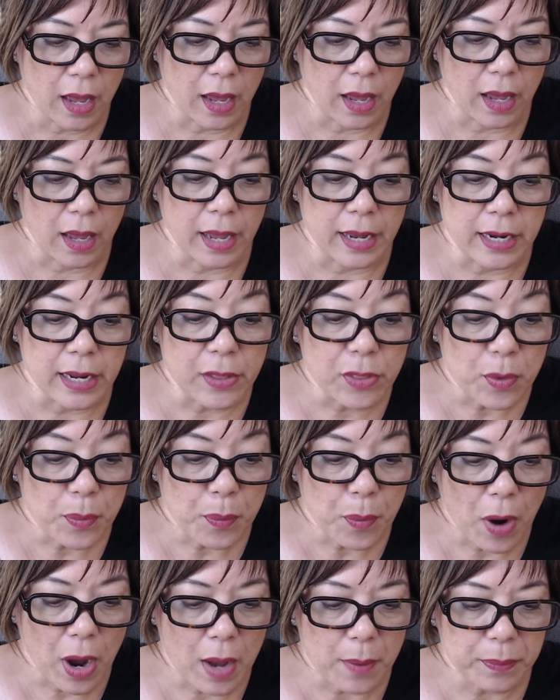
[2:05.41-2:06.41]
Another
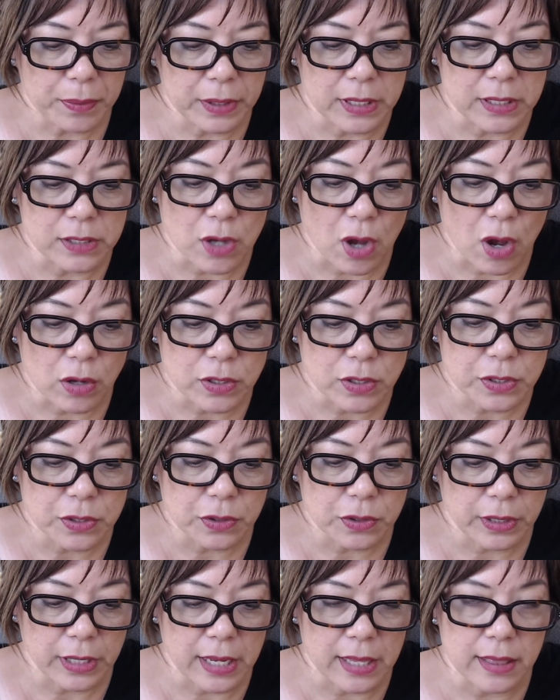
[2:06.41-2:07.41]
property is
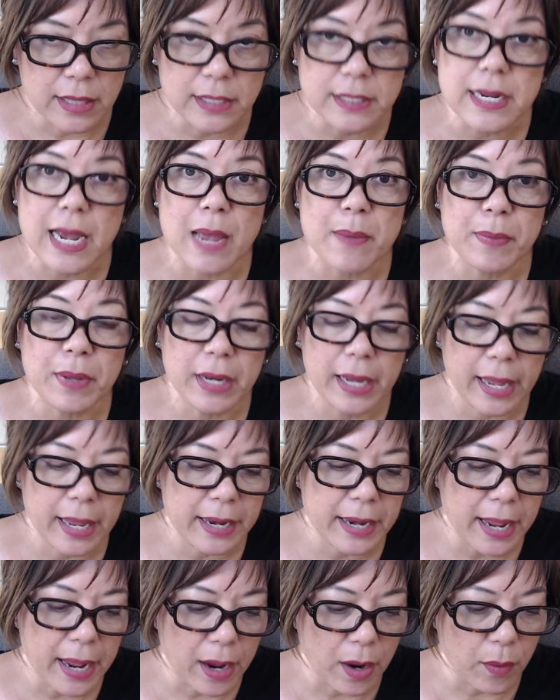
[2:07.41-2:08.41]
also in the Diamond
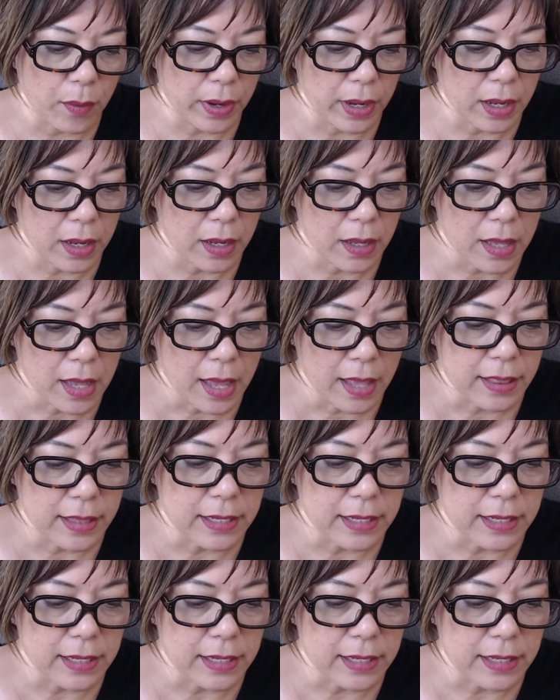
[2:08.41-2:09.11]
Head area.